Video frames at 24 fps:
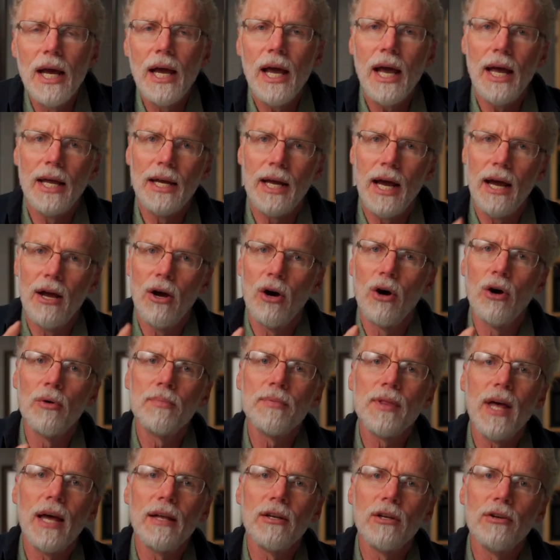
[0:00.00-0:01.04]
And I hope
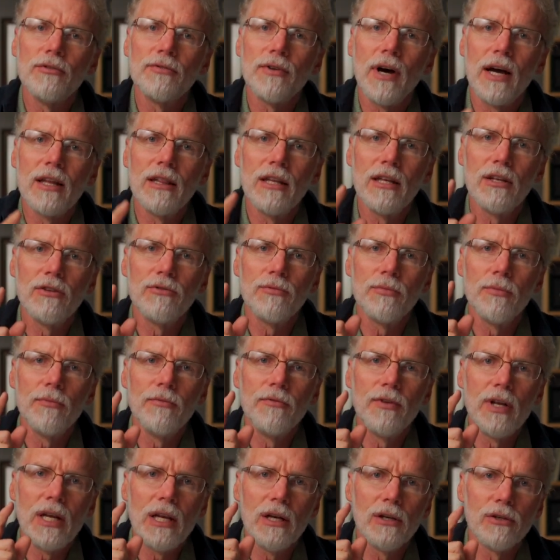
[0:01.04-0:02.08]
that you find these
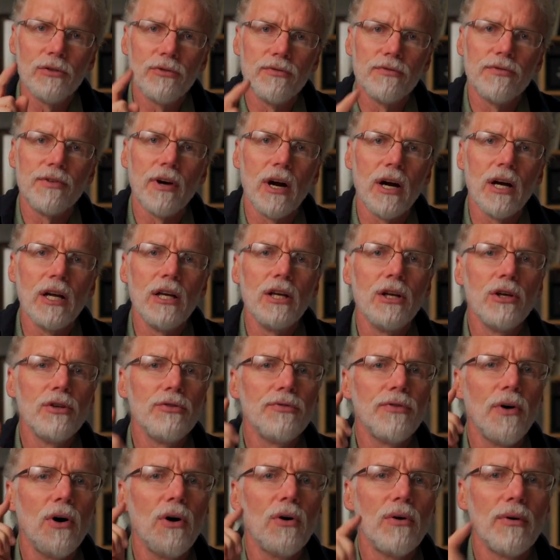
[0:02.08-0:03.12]
videos very
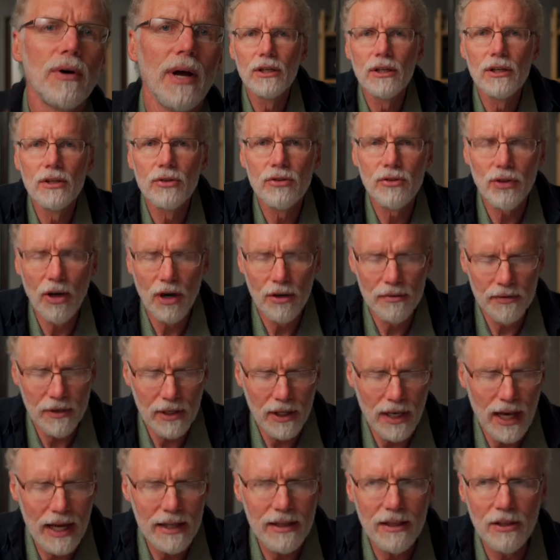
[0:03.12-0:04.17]
useful. So if you
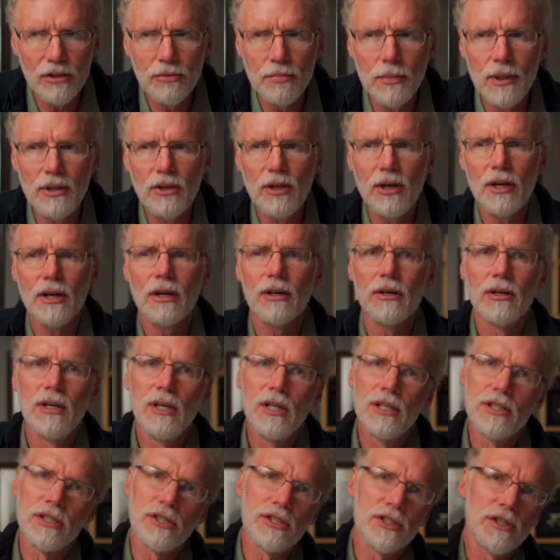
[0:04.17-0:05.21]
like this material,
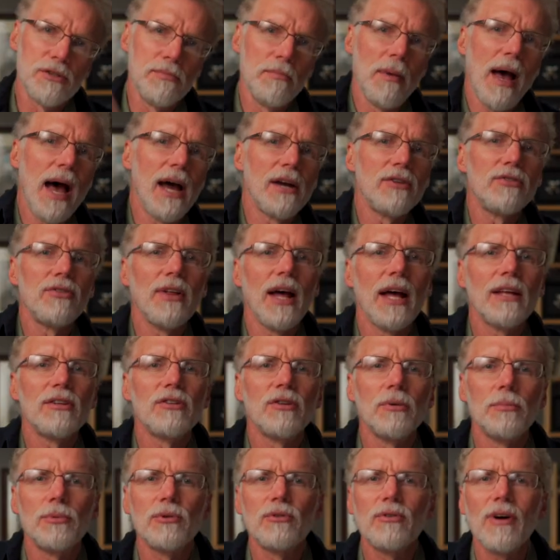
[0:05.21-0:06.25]
smash that
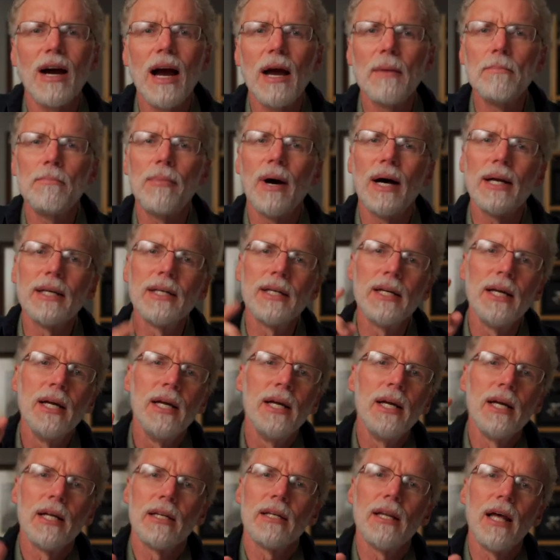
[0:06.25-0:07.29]
subscribe button,
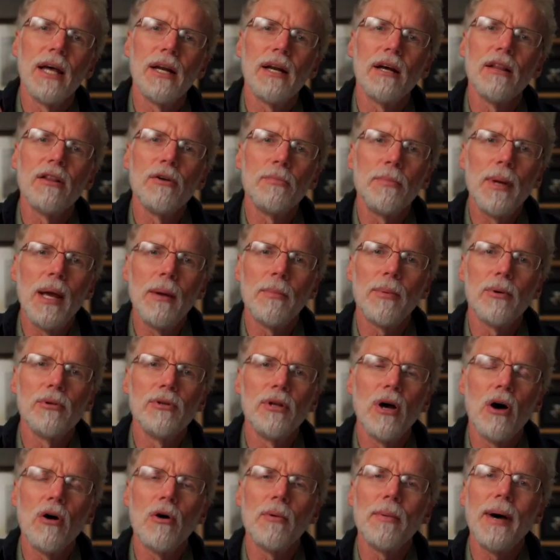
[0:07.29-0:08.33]
let other people
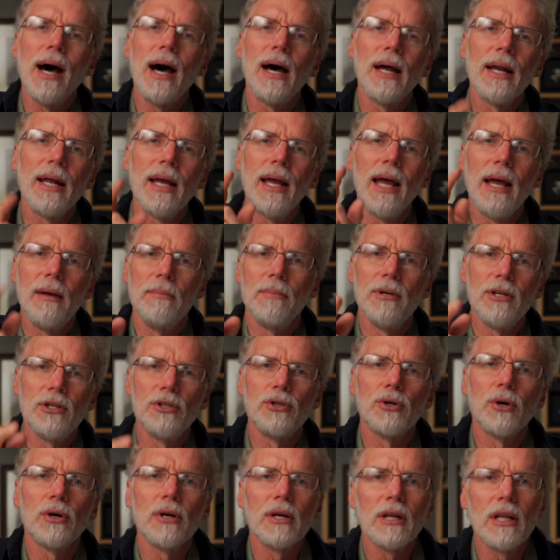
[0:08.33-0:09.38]
know about it, and be
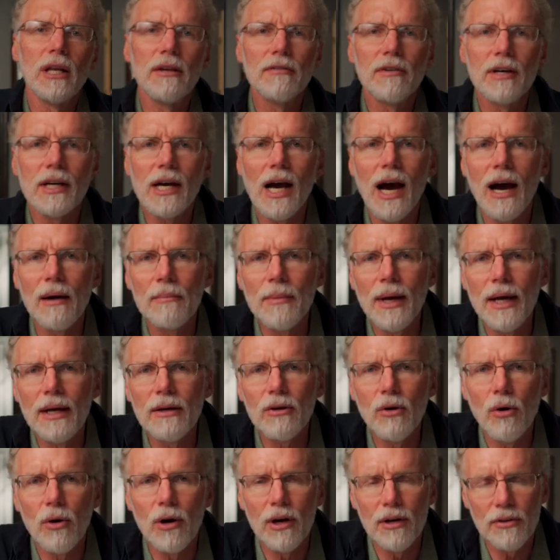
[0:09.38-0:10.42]
sure to leave a comment
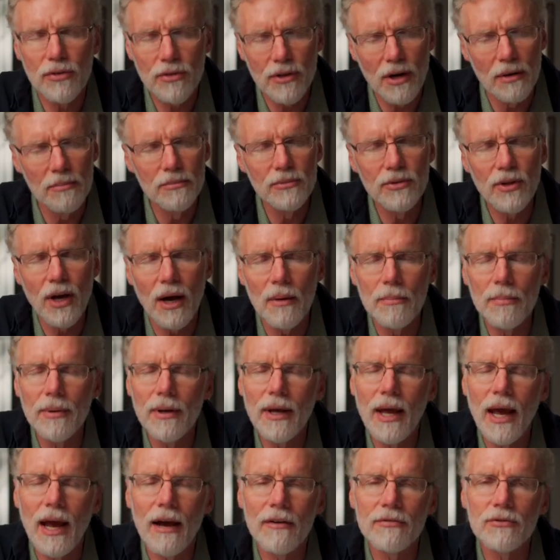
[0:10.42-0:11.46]
or a thumbs up
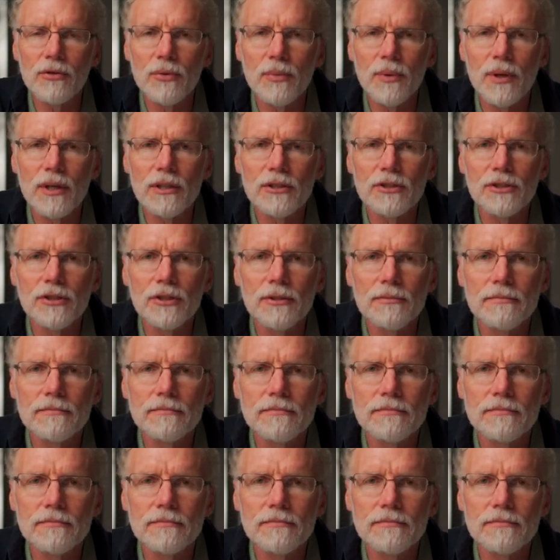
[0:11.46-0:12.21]
afterwards.